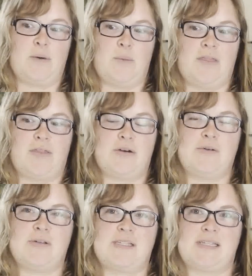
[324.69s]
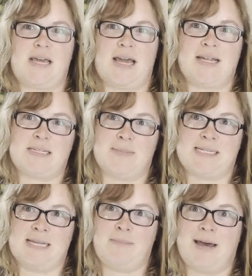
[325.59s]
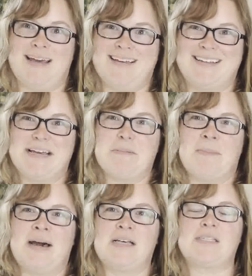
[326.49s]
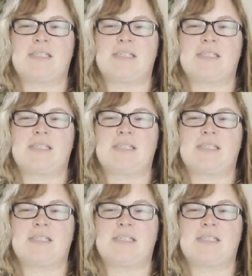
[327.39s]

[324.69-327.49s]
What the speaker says: with those, I got to my 10 miles.